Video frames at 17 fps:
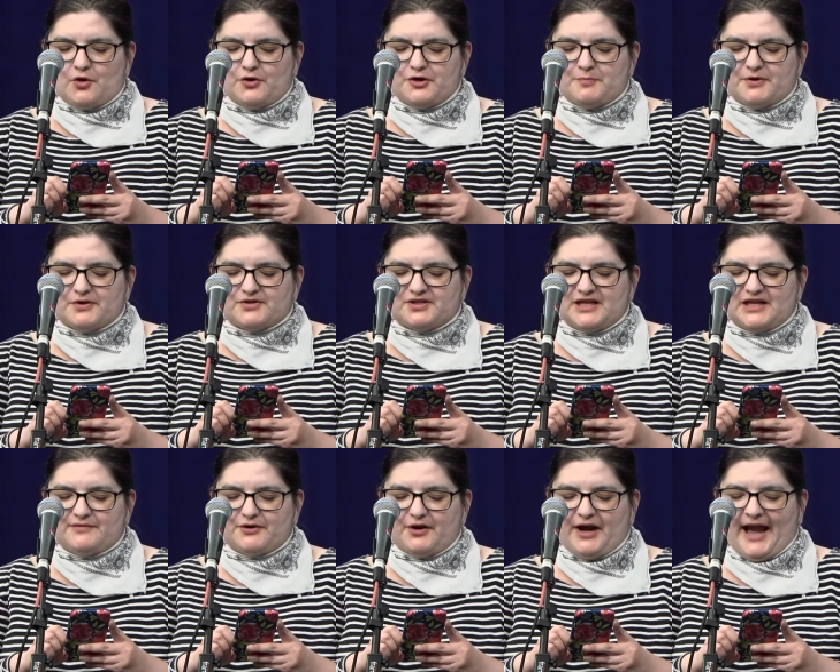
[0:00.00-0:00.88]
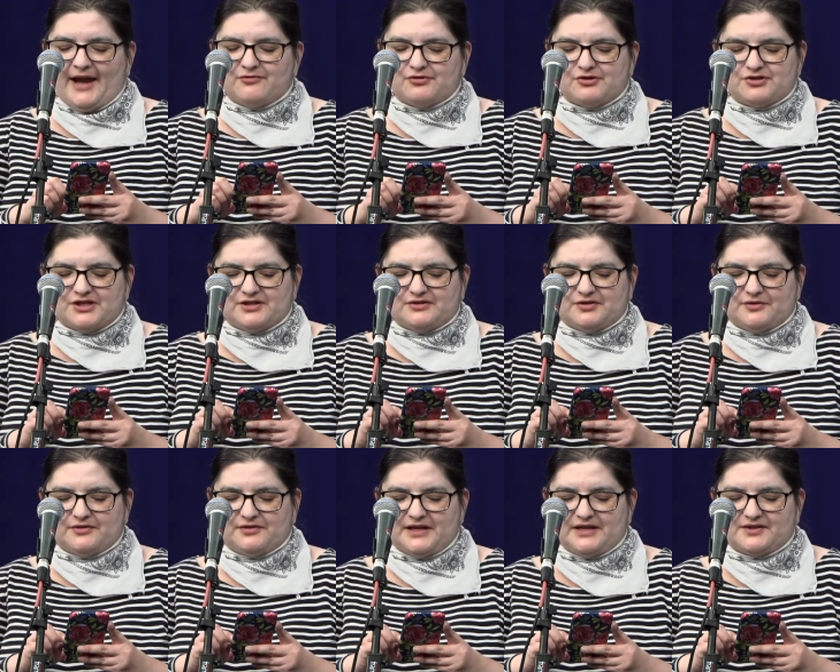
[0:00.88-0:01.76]
you perceive your androgen to
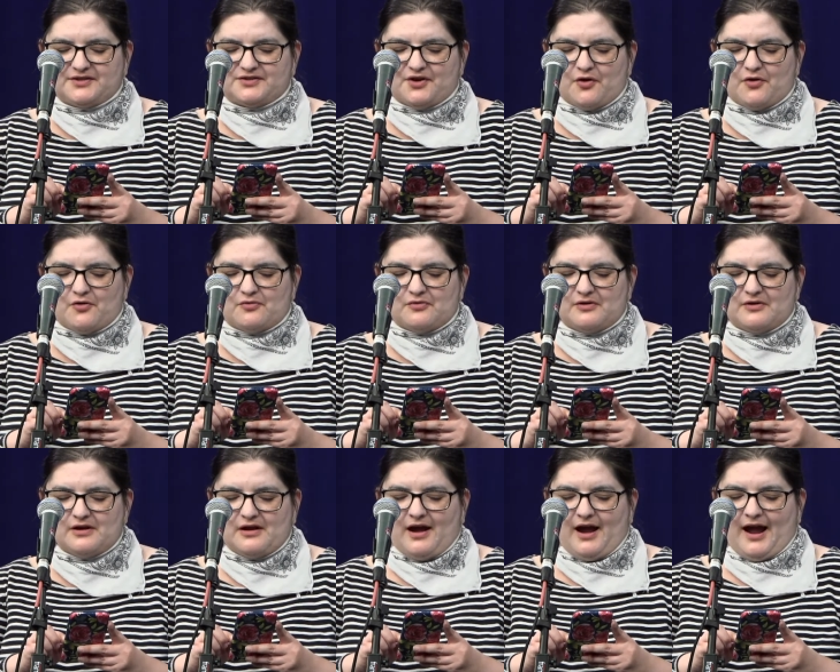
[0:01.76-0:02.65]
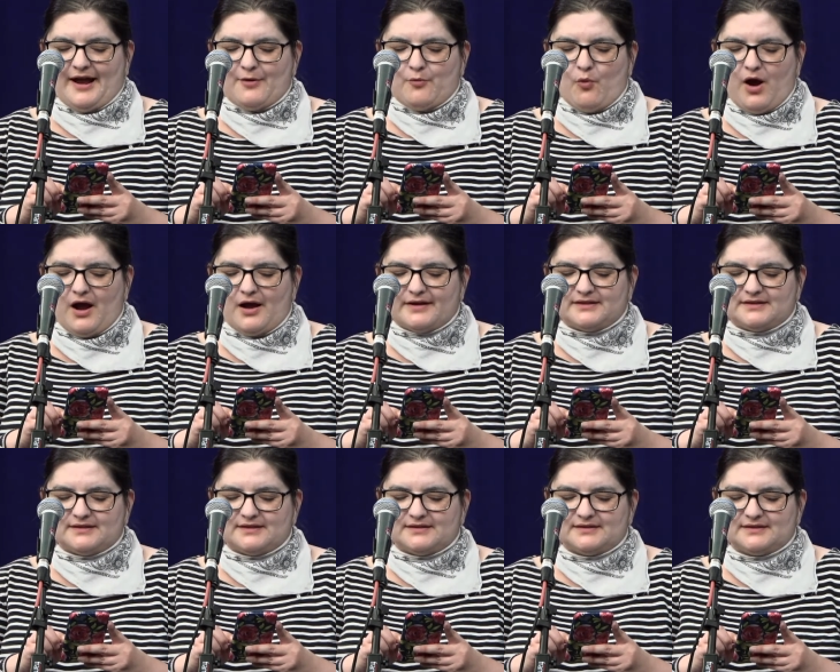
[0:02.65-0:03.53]
think so. I
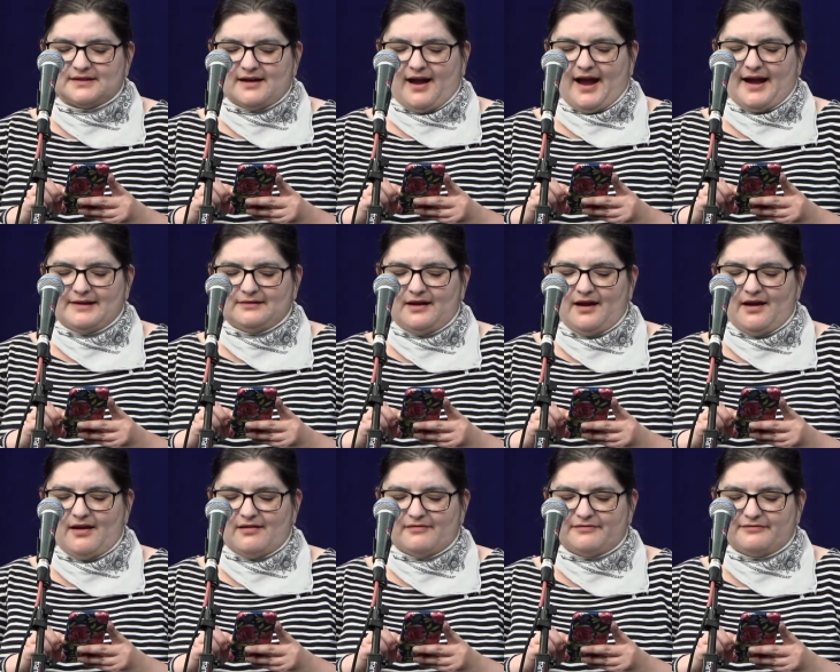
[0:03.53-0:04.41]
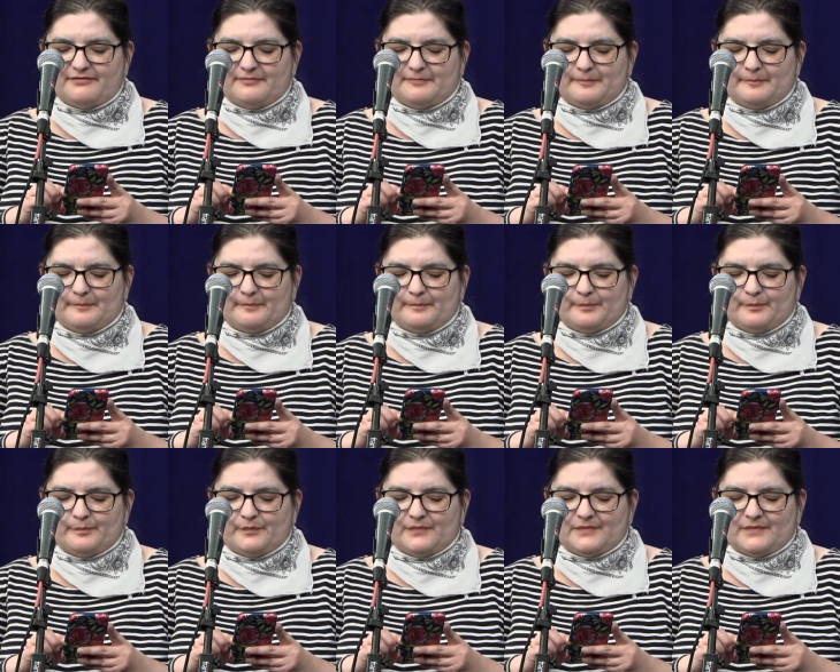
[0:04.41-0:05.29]
want. I love.
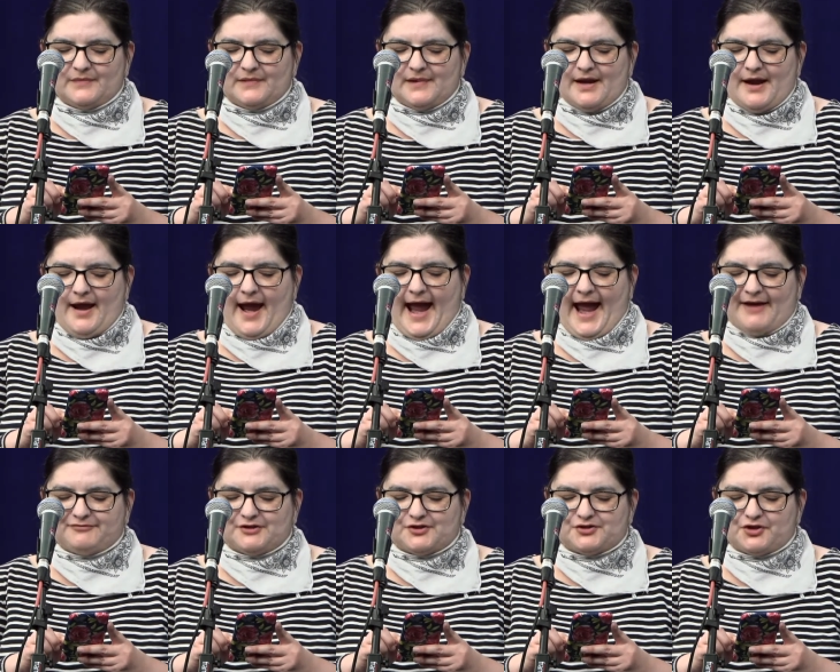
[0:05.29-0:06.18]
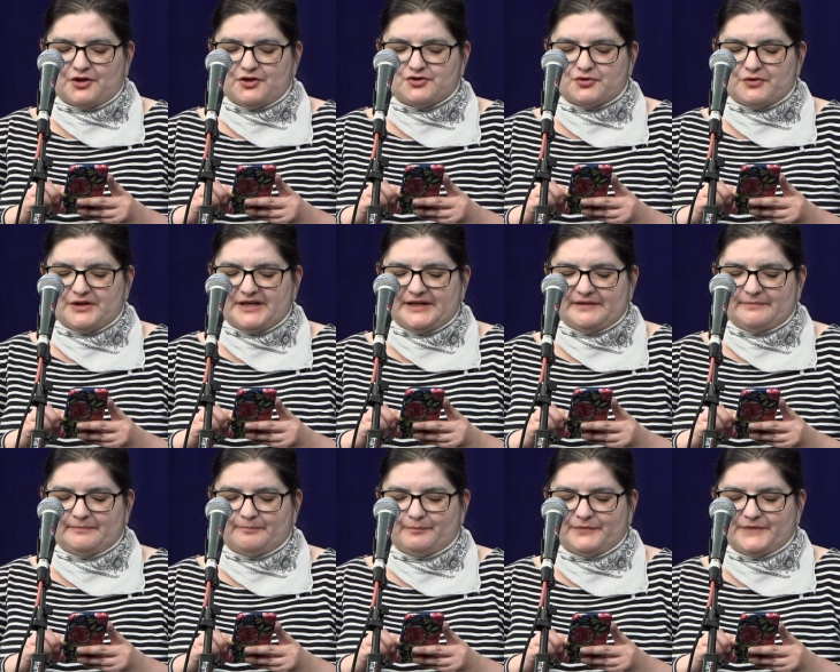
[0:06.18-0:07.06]
After surgery,
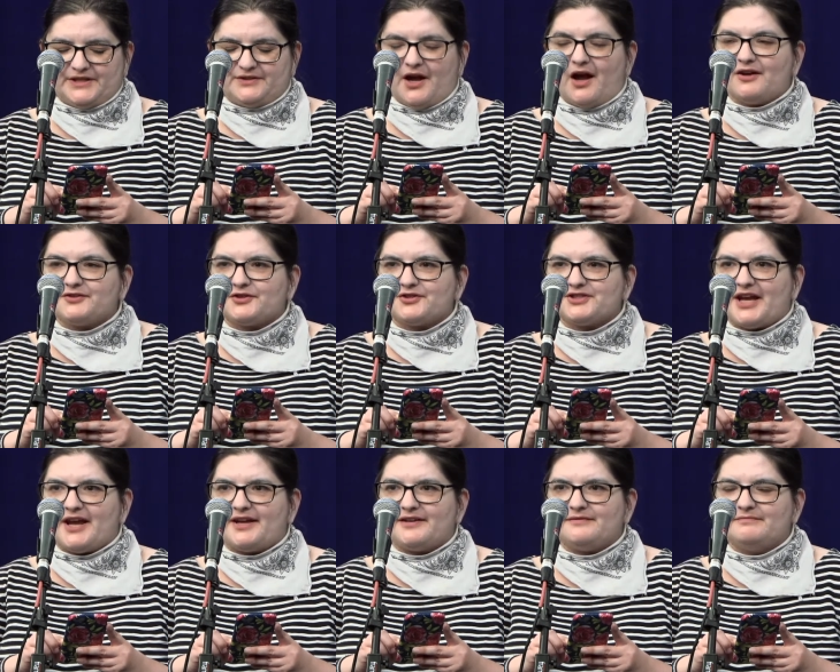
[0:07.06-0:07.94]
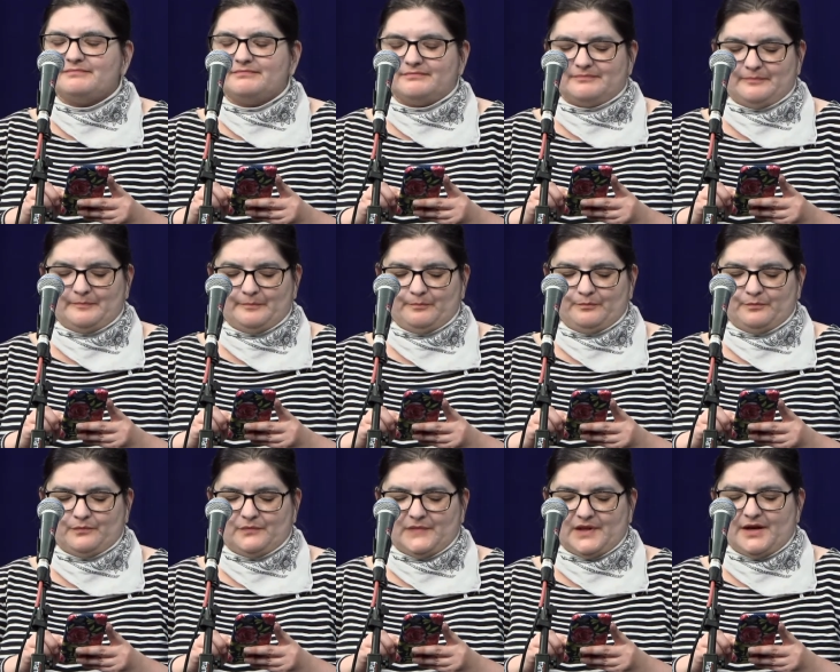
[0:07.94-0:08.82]
the doctor said,
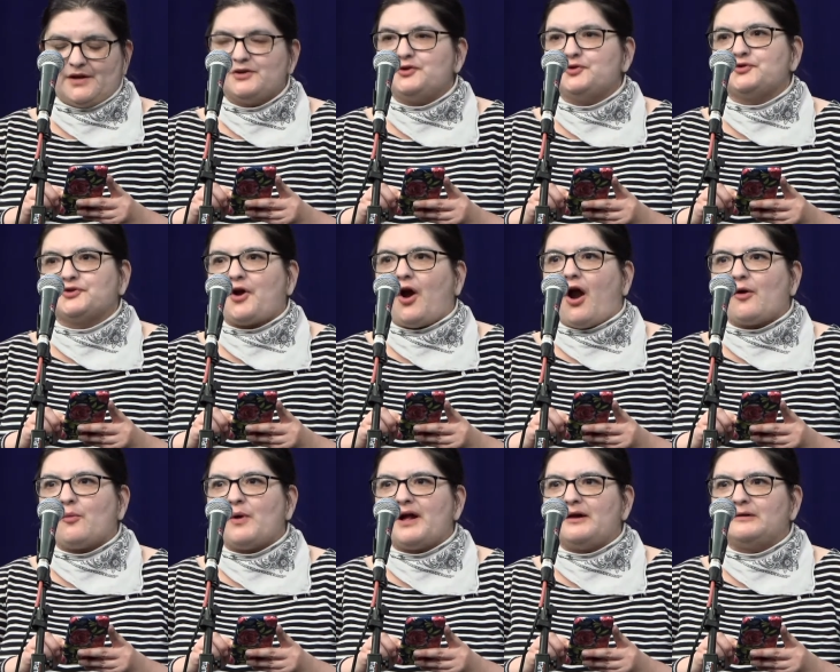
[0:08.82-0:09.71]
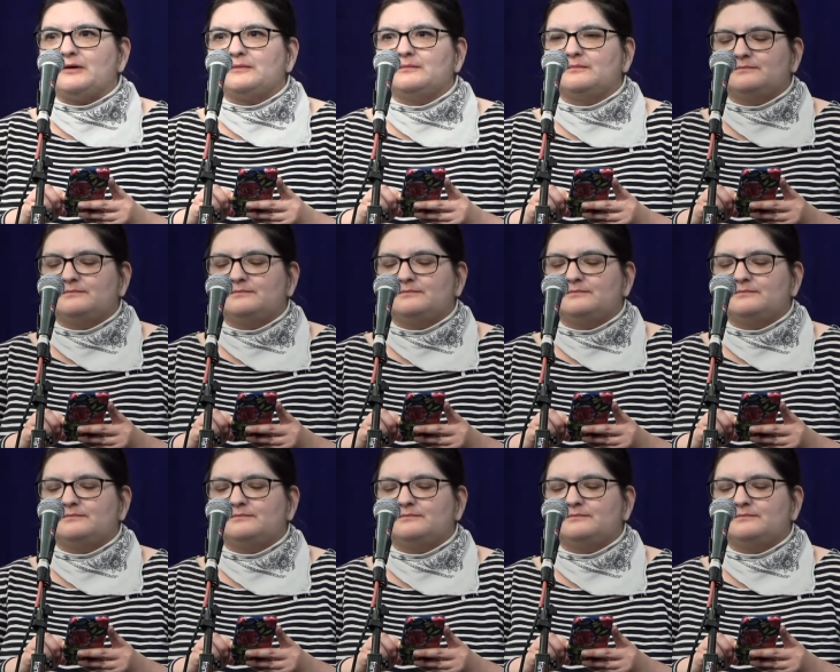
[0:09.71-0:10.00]
you scar well.